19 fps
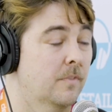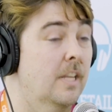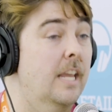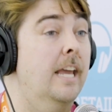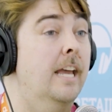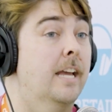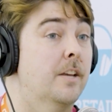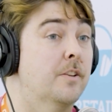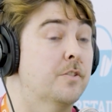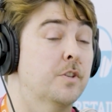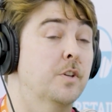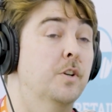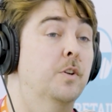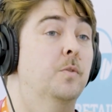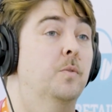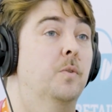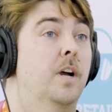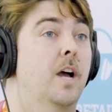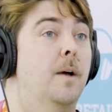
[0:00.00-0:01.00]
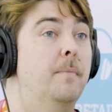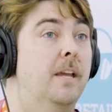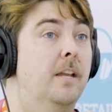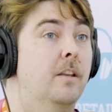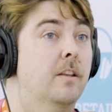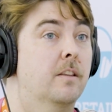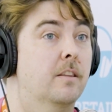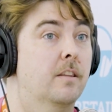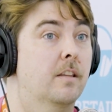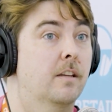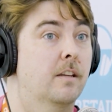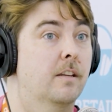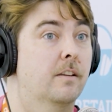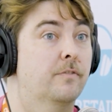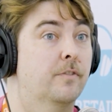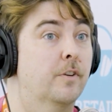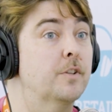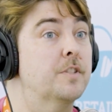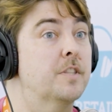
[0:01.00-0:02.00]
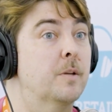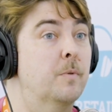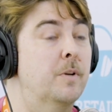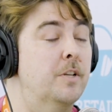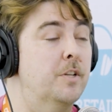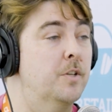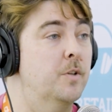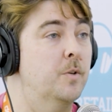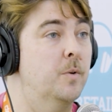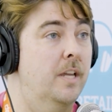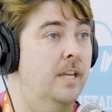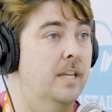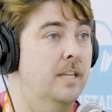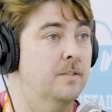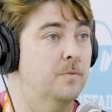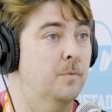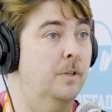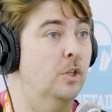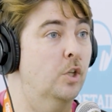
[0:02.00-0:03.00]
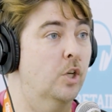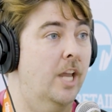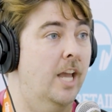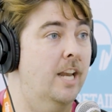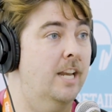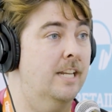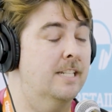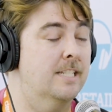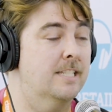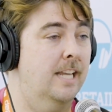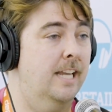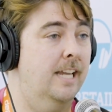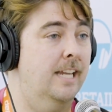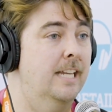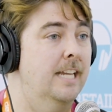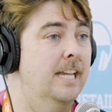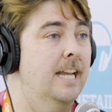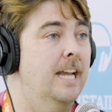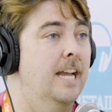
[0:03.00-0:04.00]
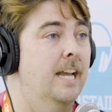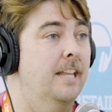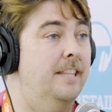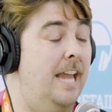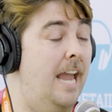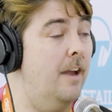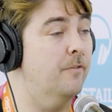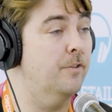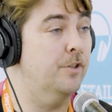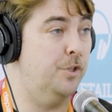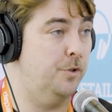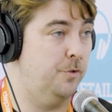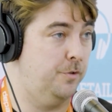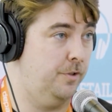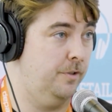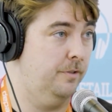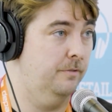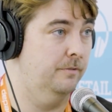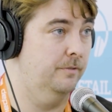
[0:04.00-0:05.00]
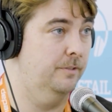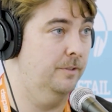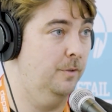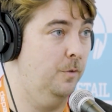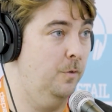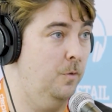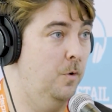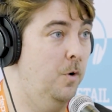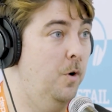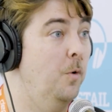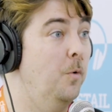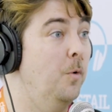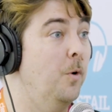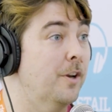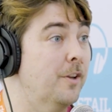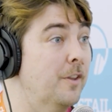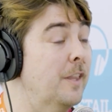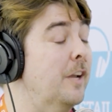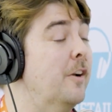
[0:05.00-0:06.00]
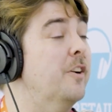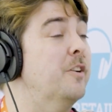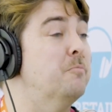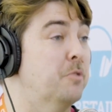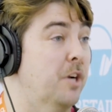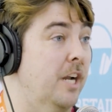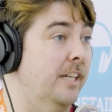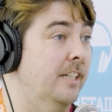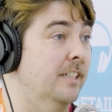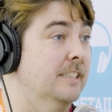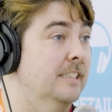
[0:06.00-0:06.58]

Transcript: Yeah. So, I mean, the first thing we do is we look at it and say, the average user, what are they going to break?